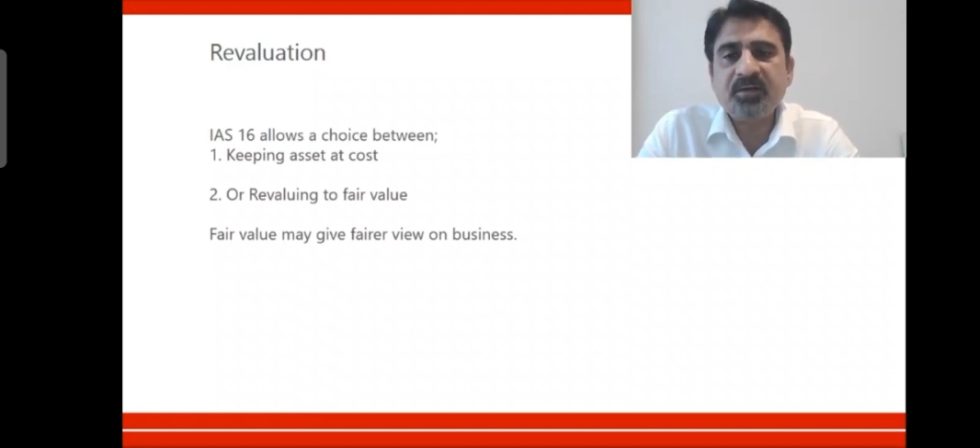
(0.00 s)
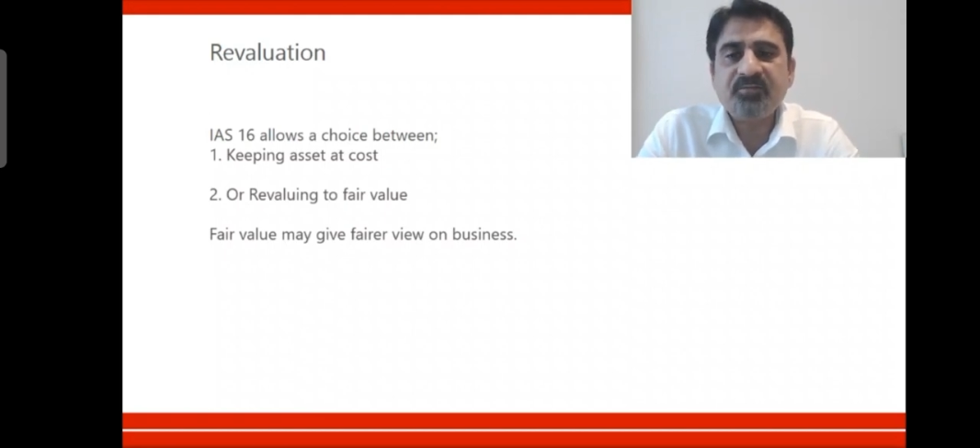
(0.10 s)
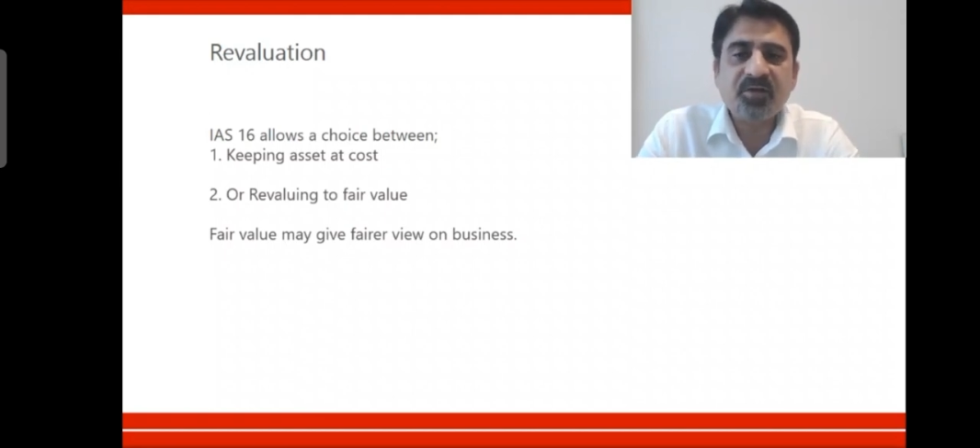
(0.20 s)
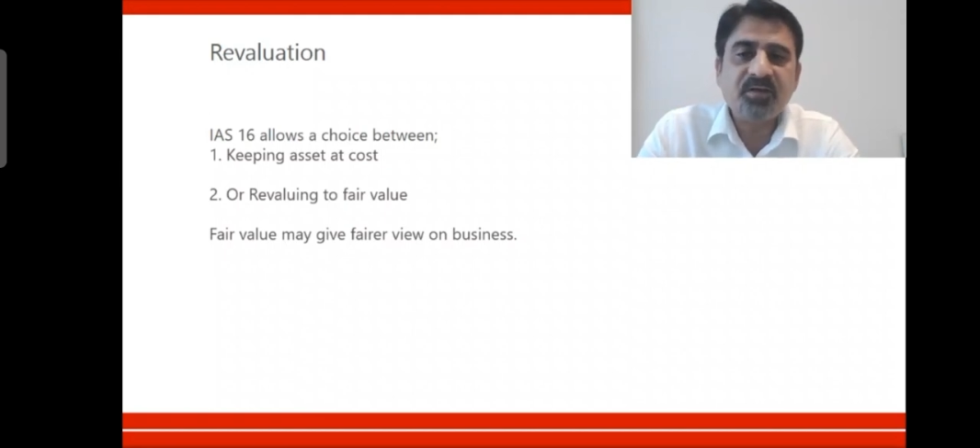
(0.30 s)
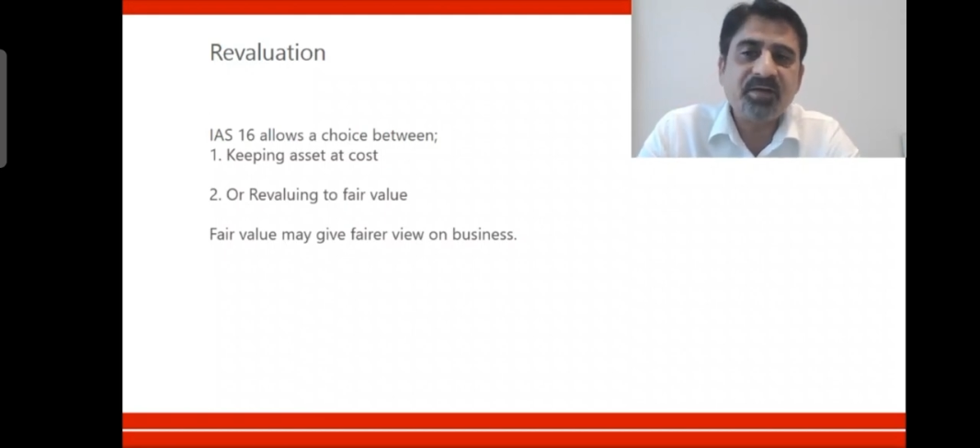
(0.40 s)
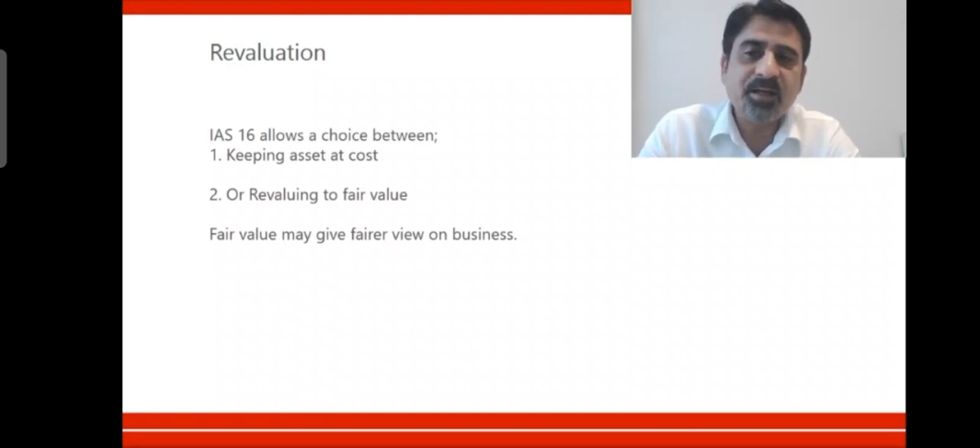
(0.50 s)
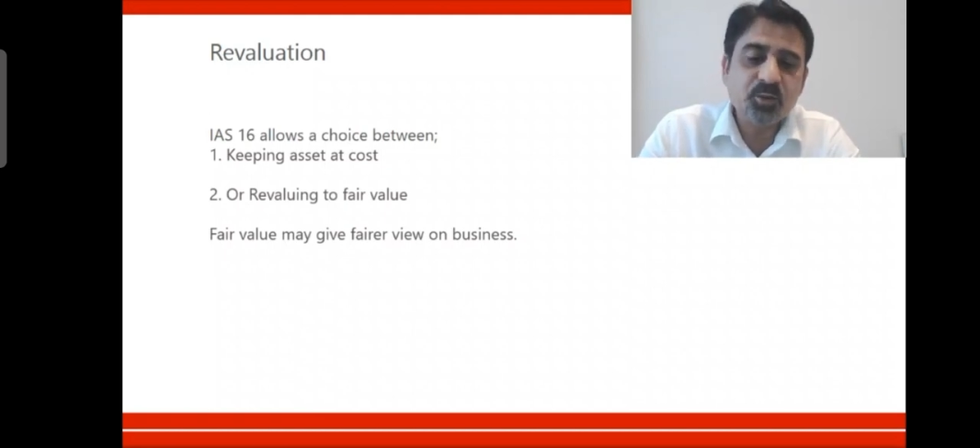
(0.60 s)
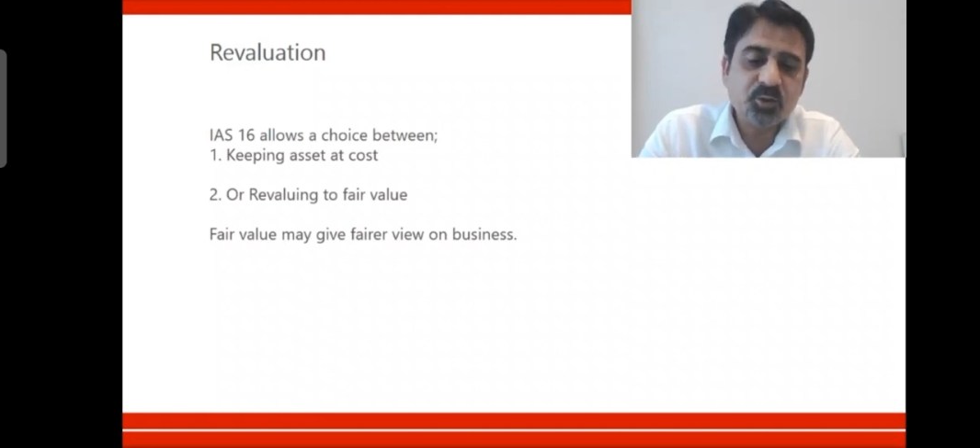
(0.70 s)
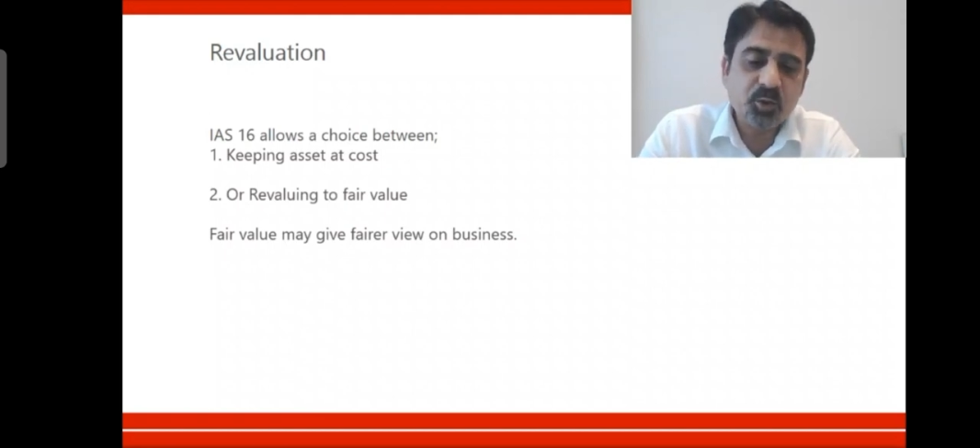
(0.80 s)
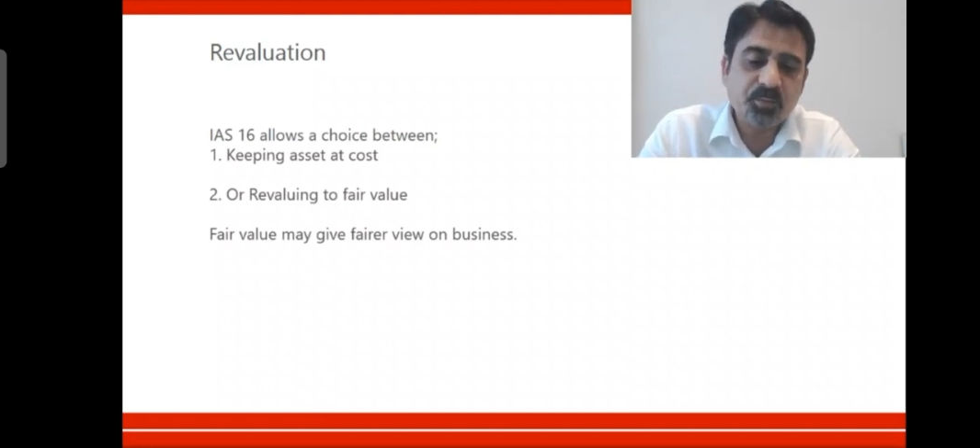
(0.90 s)
fair value
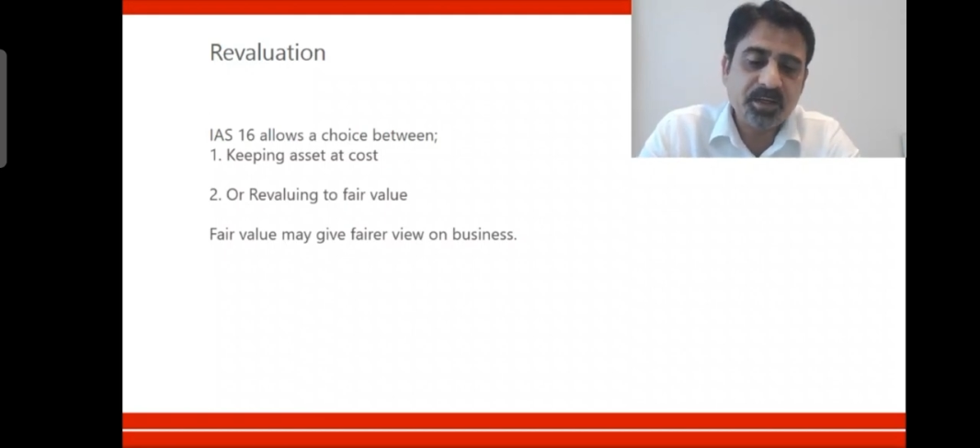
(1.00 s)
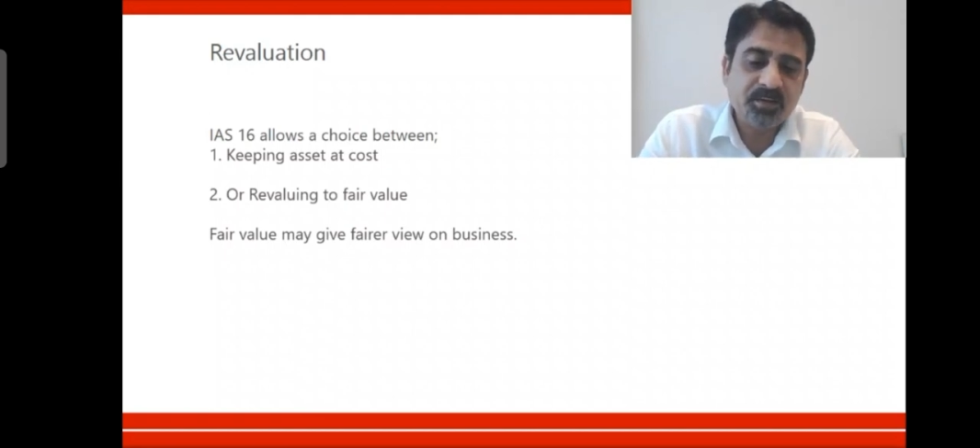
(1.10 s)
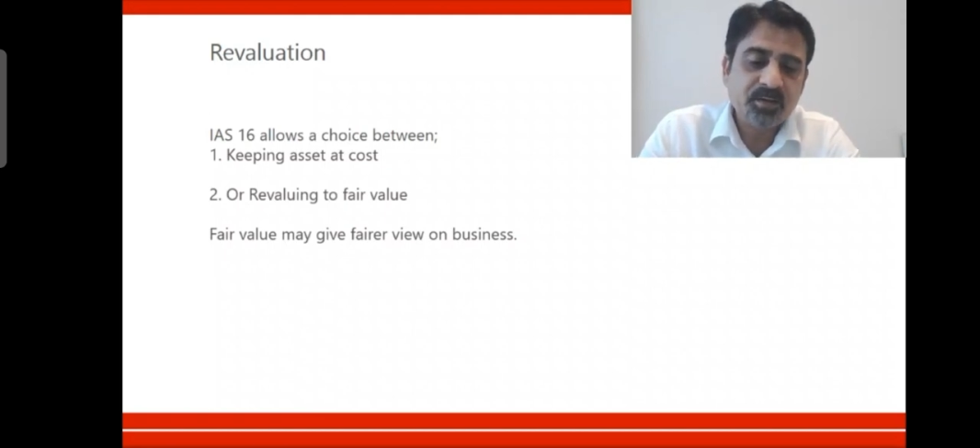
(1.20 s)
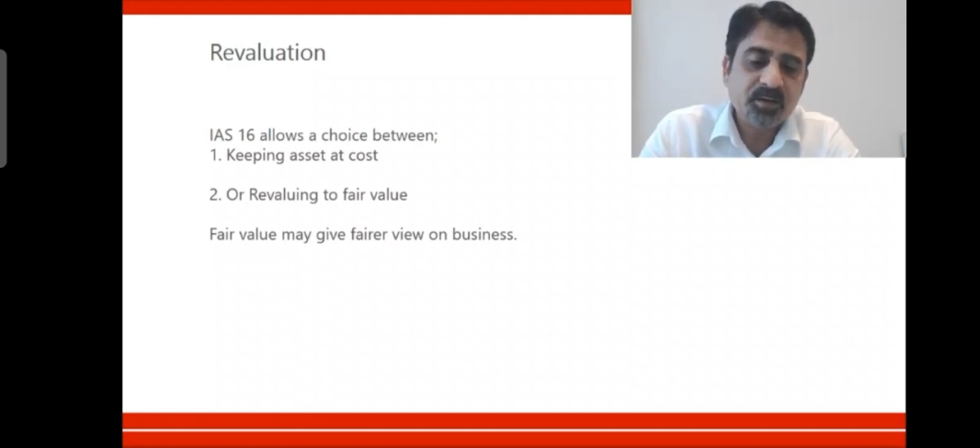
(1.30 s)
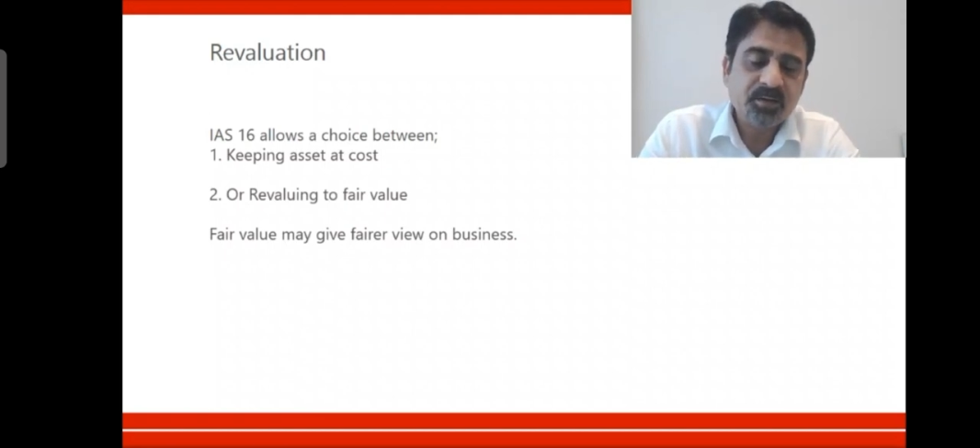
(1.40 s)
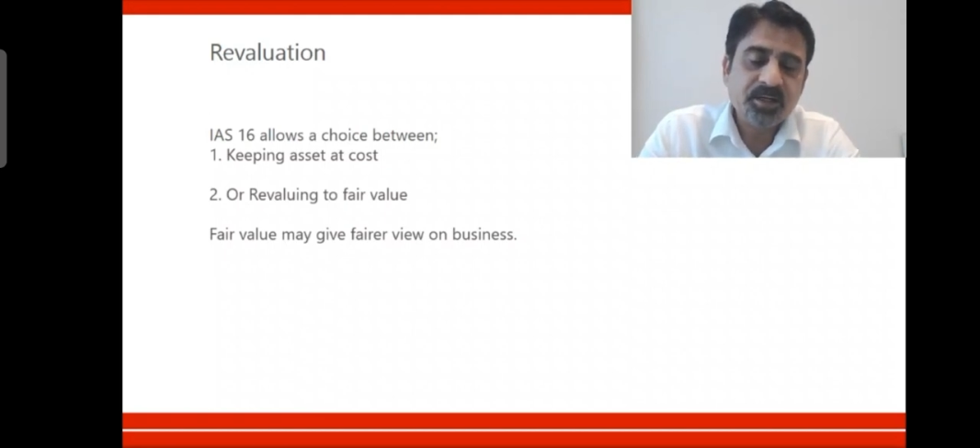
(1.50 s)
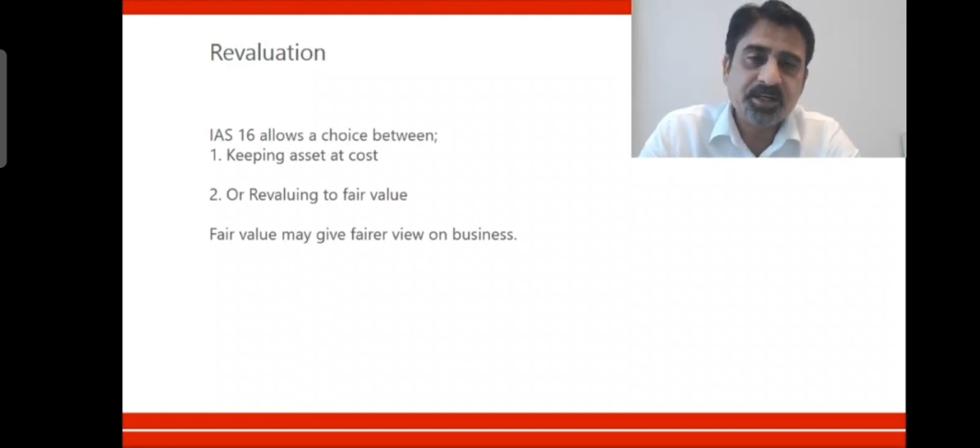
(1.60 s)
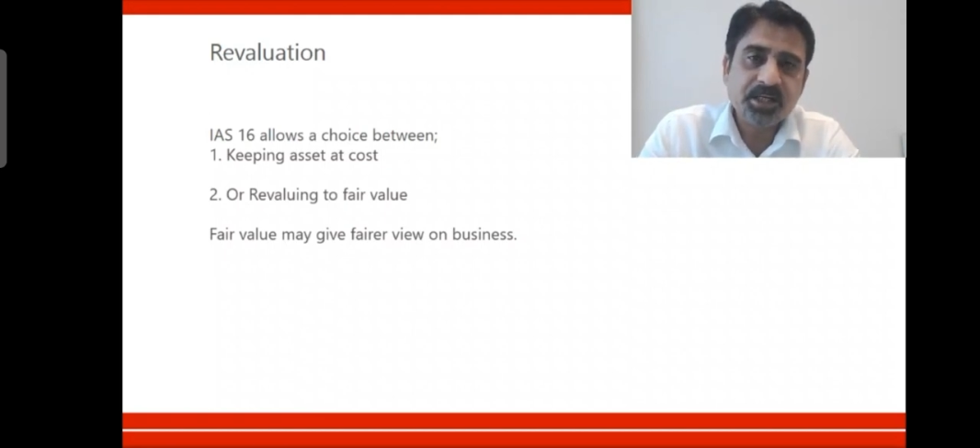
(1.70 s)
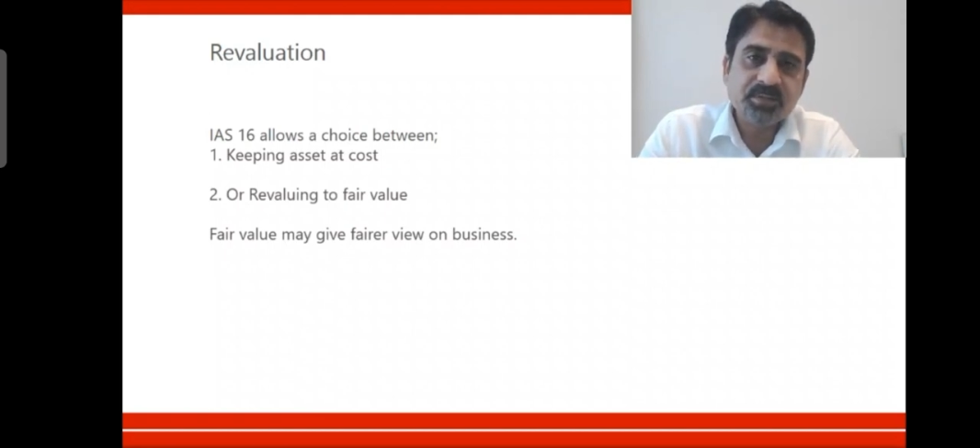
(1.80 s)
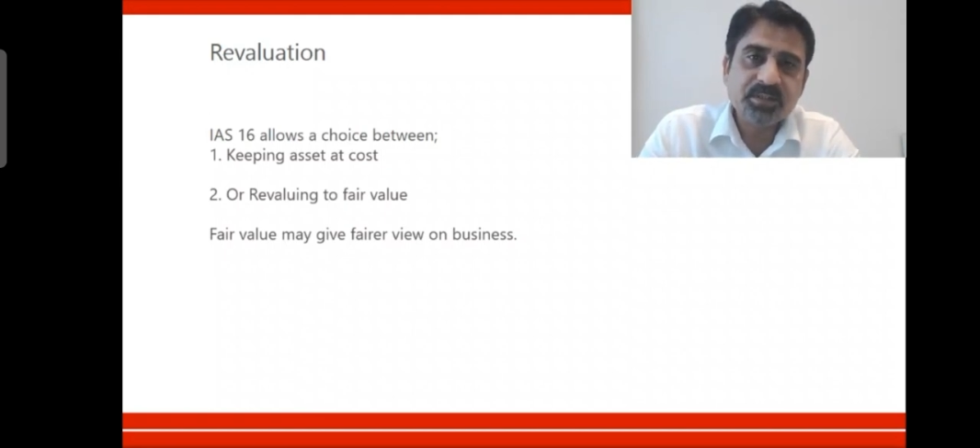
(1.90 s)
should be determined,